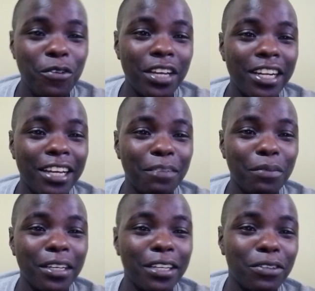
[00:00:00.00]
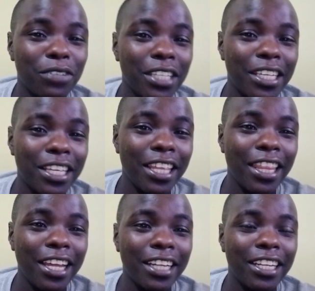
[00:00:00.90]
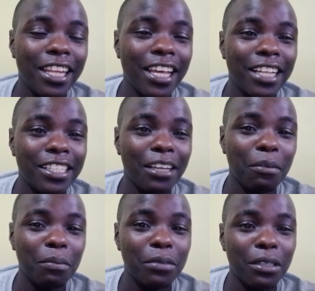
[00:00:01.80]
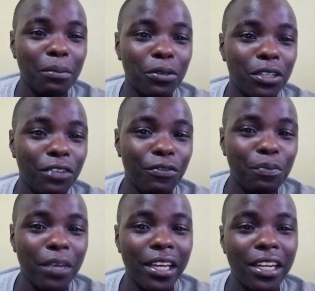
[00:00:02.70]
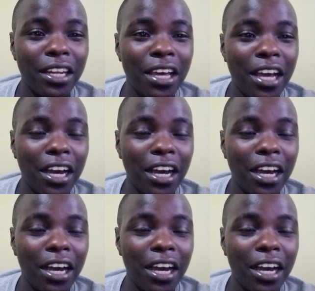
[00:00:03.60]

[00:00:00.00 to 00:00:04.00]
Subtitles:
we're happy to see that there are some supportive men